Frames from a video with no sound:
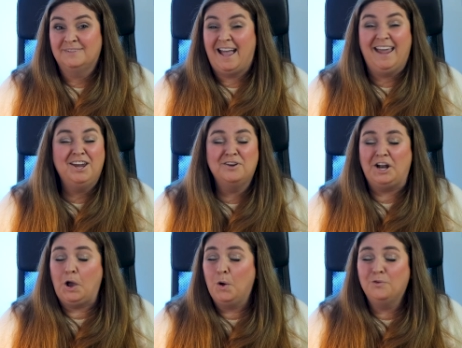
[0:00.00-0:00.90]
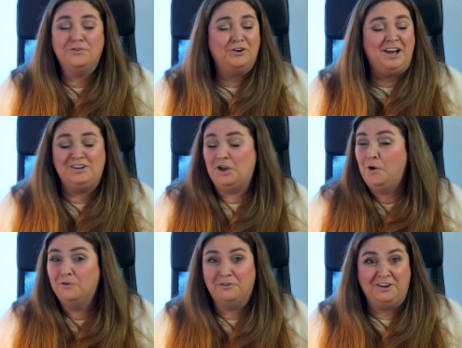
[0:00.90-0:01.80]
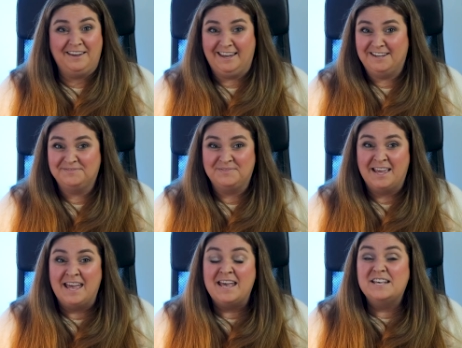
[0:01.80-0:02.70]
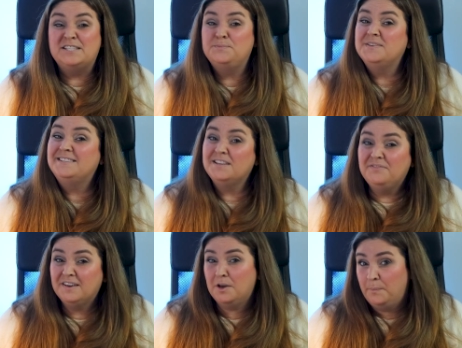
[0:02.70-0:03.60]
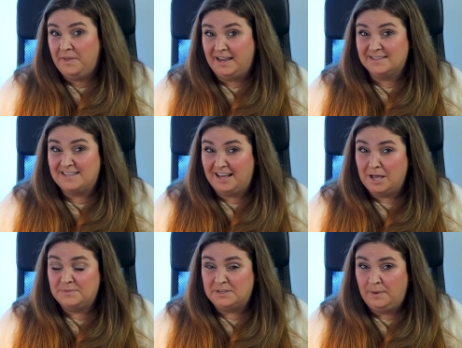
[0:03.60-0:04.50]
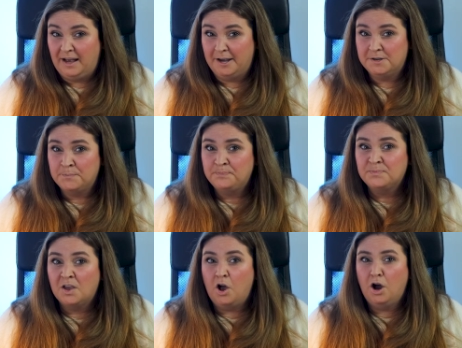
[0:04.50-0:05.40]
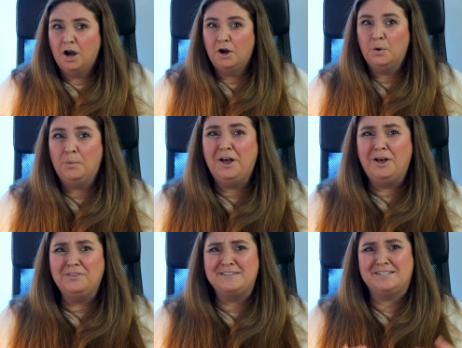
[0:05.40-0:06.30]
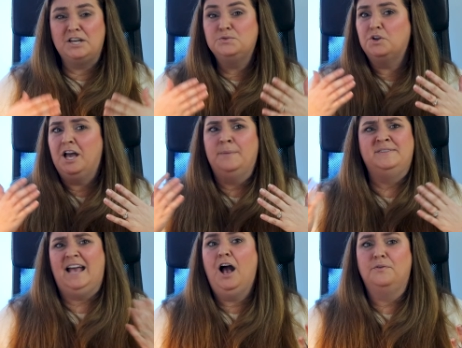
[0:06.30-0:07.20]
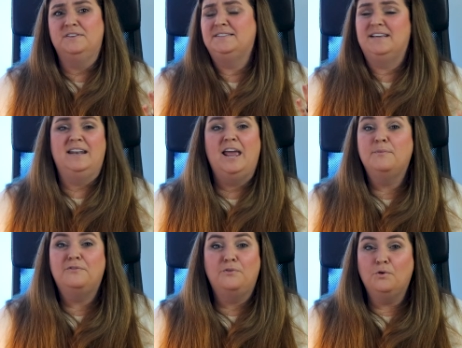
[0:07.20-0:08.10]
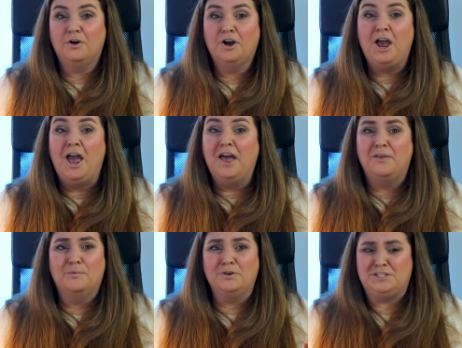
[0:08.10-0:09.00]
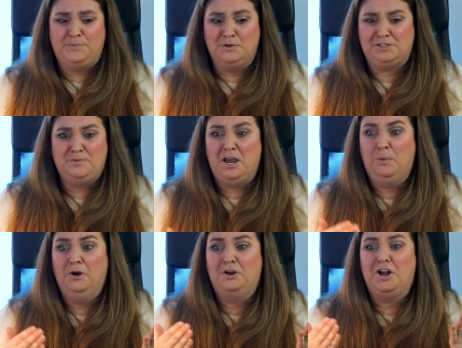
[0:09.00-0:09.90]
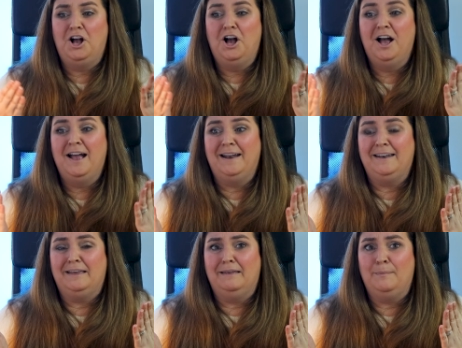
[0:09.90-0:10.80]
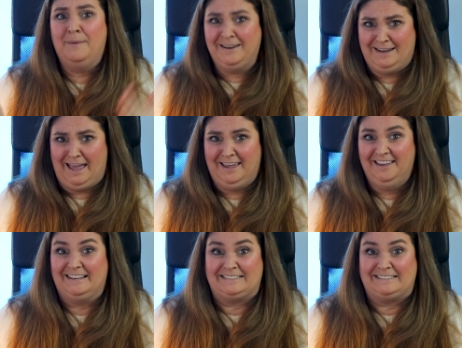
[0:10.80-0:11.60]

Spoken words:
I hear it over and over again. Specific complaints that come to mind are, well, the schedule comes out the Sunday before we're supposed to be at work on Monday.